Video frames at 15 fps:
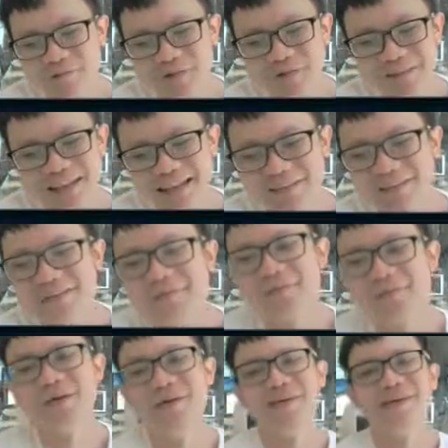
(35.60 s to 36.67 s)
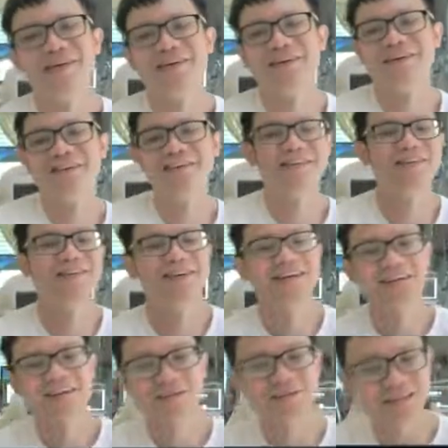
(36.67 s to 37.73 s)
maybe even more
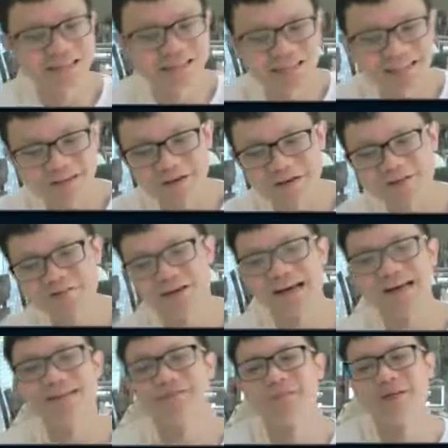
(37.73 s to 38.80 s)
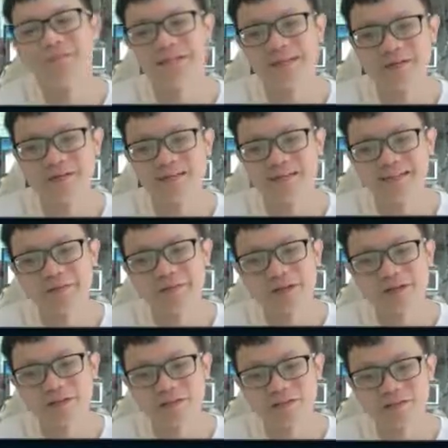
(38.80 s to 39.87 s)
question they want to ask about respiration
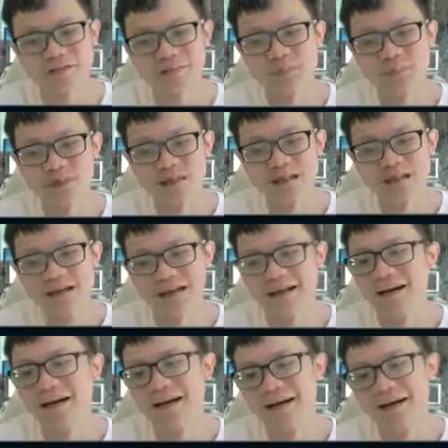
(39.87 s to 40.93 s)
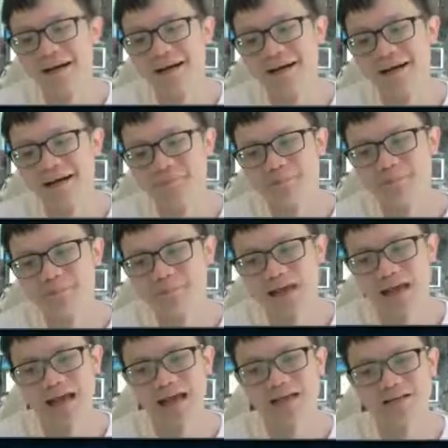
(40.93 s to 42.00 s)
because um,
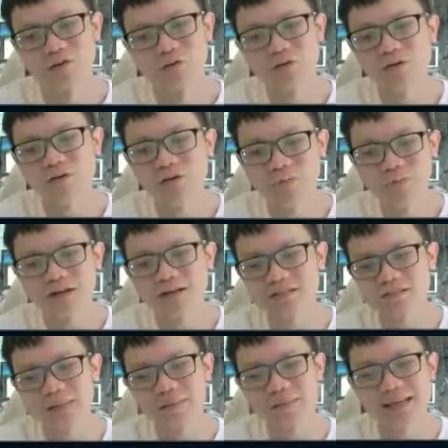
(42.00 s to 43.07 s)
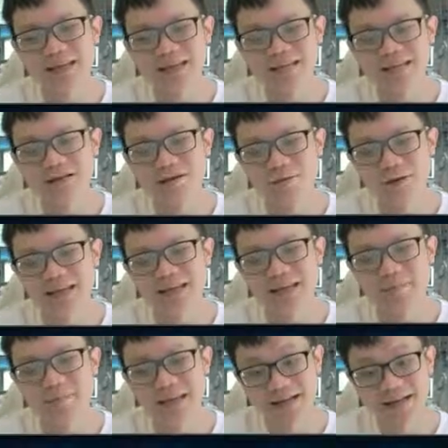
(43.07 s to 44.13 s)
I don't know because maybe the one
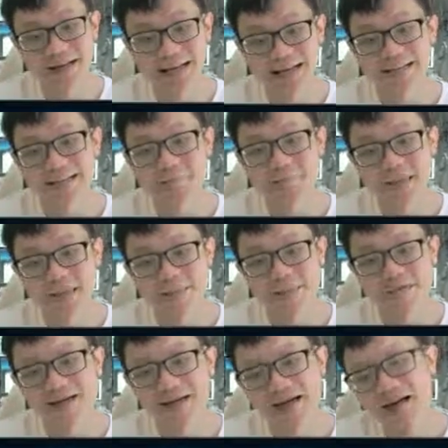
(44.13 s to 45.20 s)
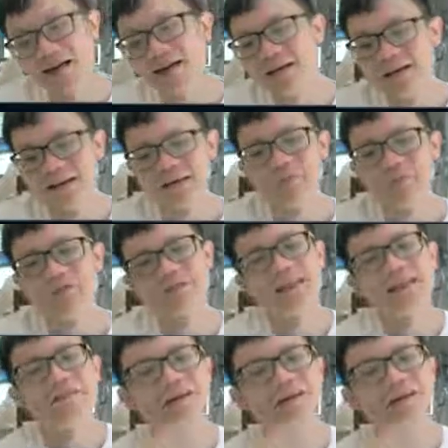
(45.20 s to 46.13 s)
that make the exam paper ah, he will think